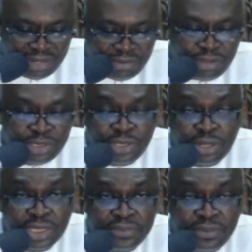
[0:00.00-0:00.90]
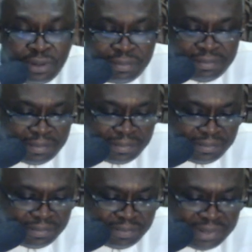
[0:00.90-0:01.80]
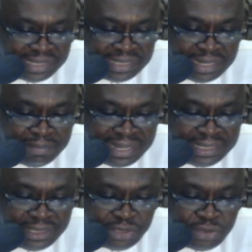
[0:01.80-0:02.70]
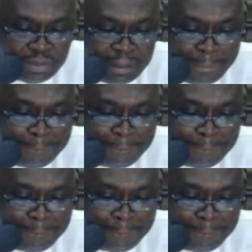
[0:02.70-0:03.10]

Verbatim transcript: Of course, source from President Biden too.